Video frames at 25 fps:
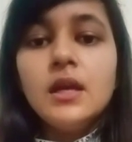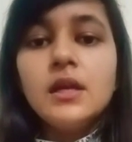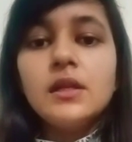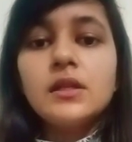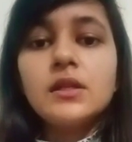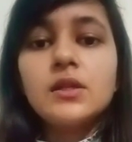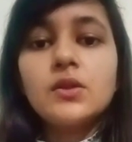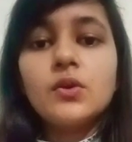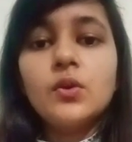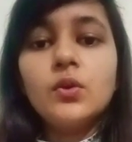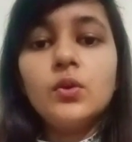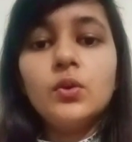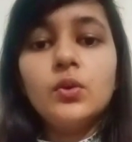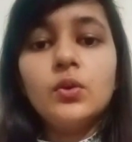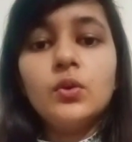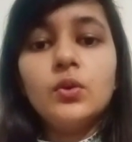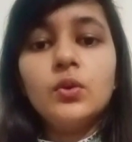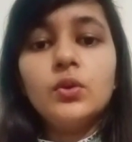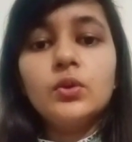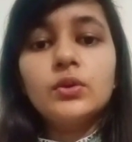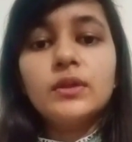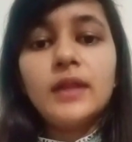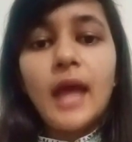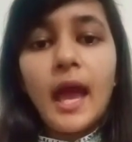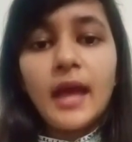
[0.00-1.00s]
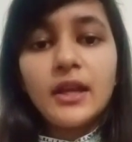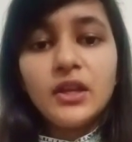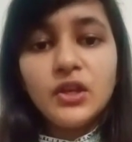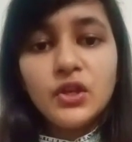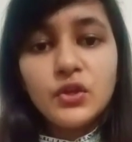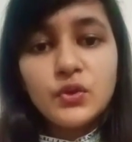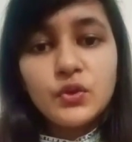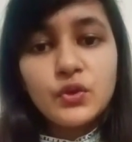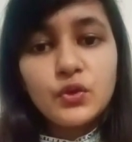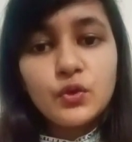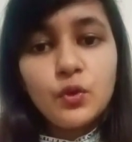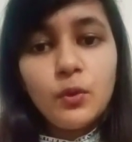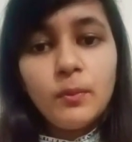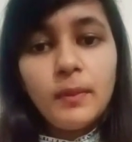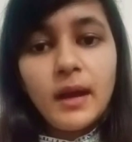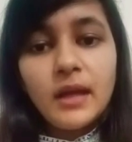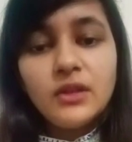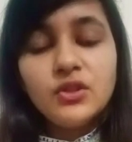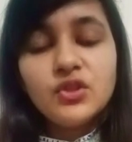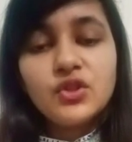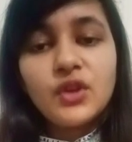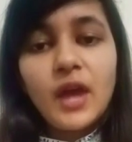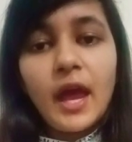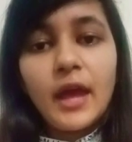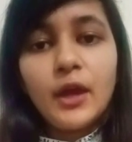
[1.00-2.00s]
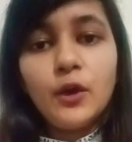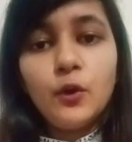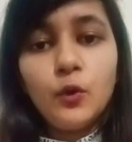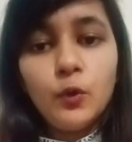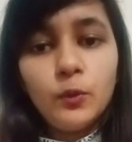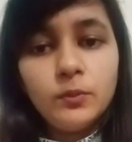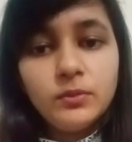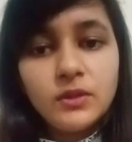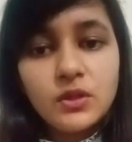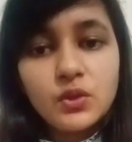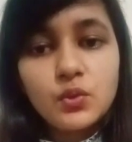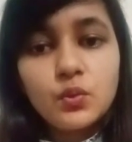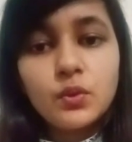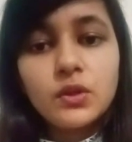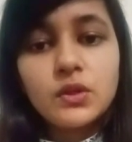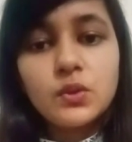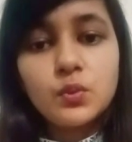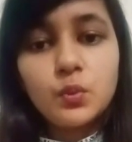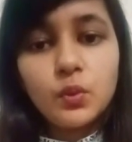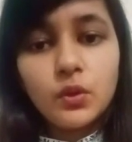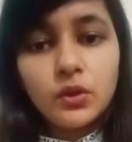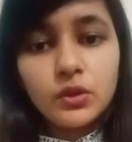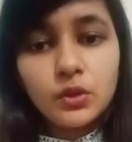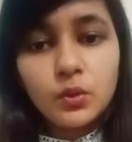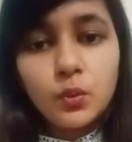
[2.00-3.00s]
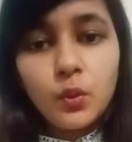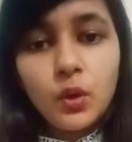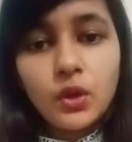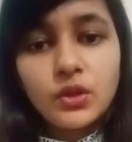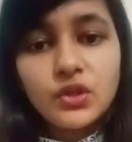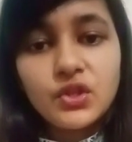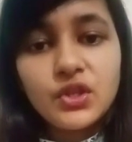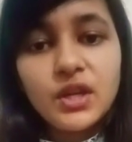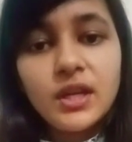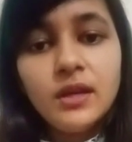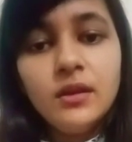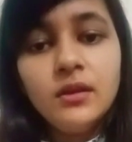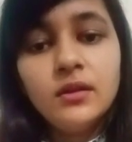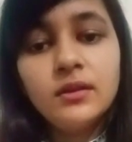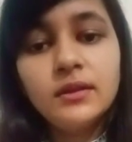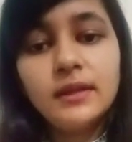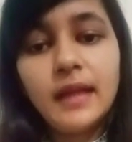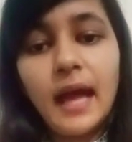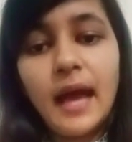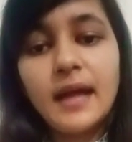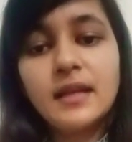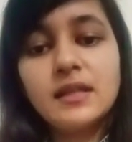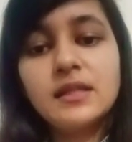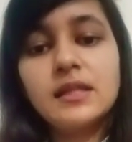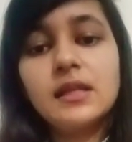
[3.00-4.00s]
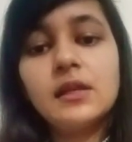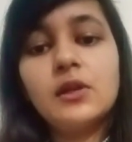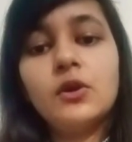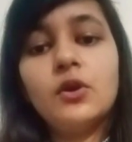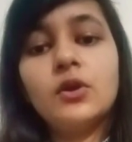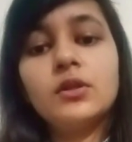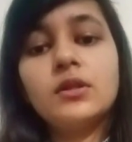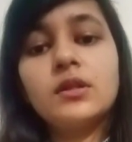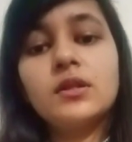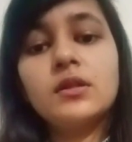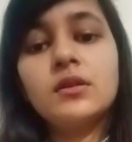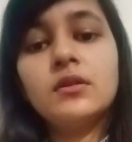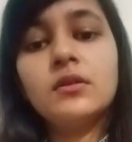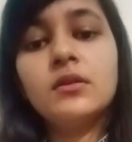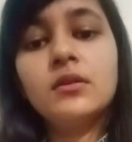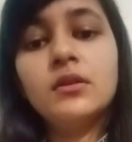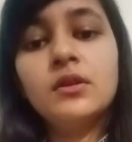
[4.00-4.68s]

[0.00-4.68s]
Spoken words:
So thank you so much. I hope this was worth watching. Thanks a lot.